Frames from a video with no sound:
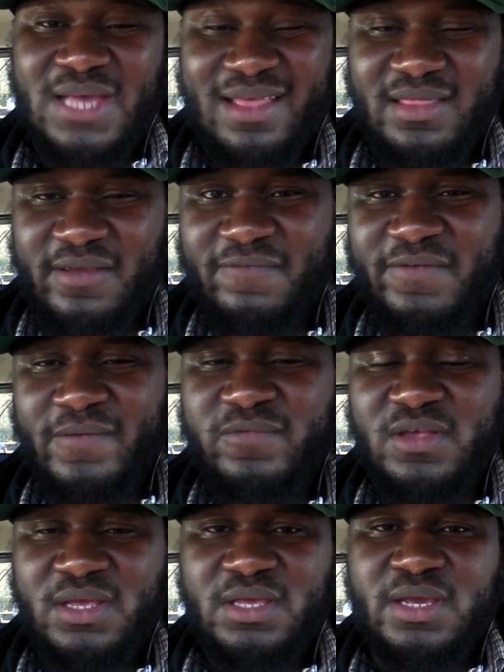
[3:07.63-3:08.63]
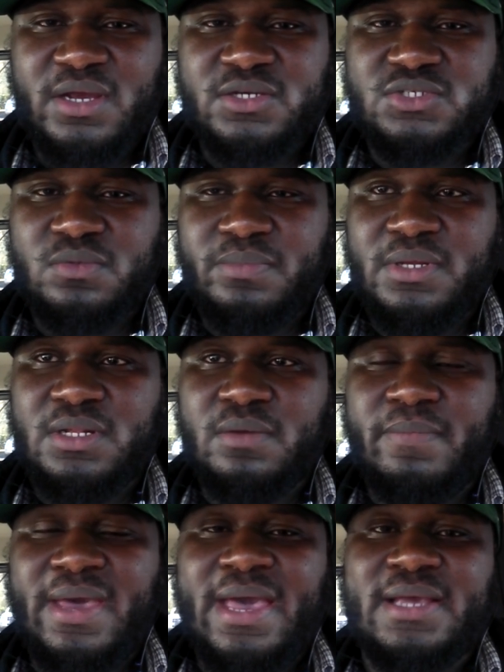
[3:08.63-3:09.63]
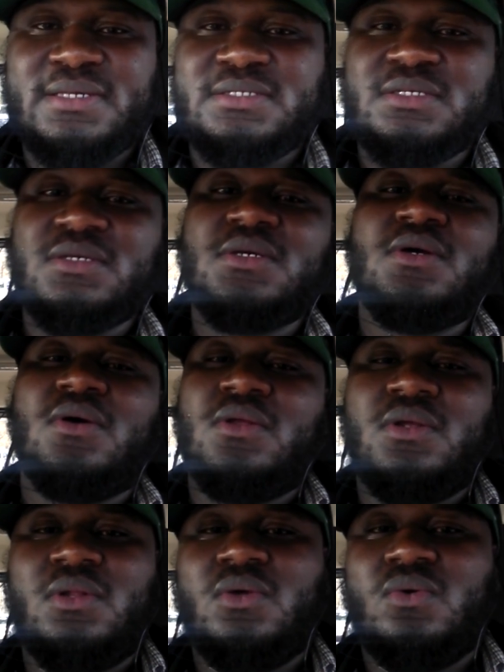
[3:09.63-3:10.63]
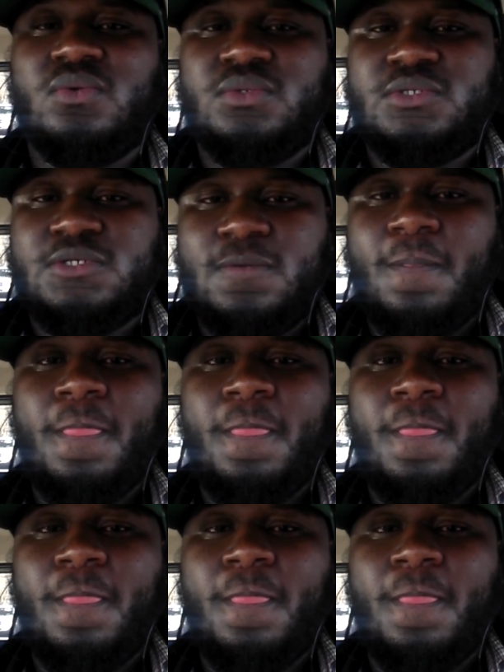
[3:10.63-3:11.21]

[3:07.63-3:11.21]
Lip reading: I think 15 years should be the max on the loans.